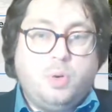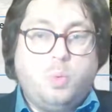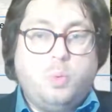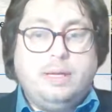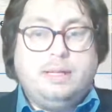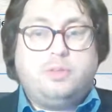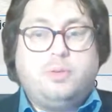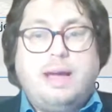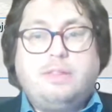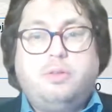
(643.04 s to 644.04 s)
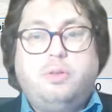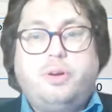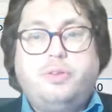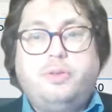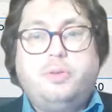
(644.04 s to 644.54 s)
we try to
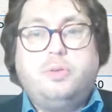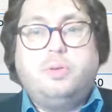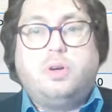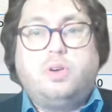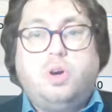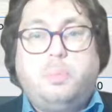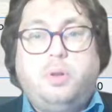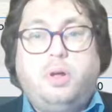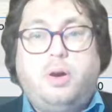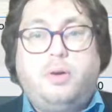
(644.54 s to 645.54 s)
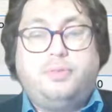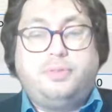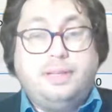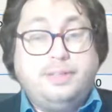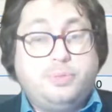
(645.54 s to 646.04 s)
learn you a couple of
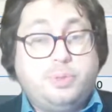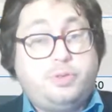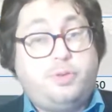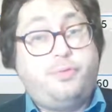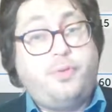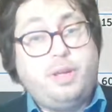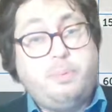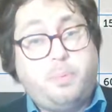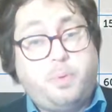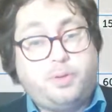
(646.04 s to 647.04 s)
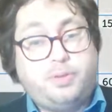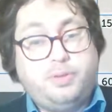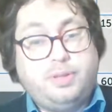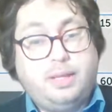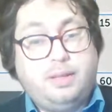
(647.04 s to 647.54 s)
things which are very
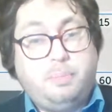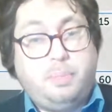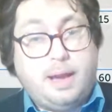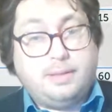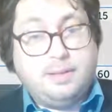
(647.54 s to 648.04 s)
important in applied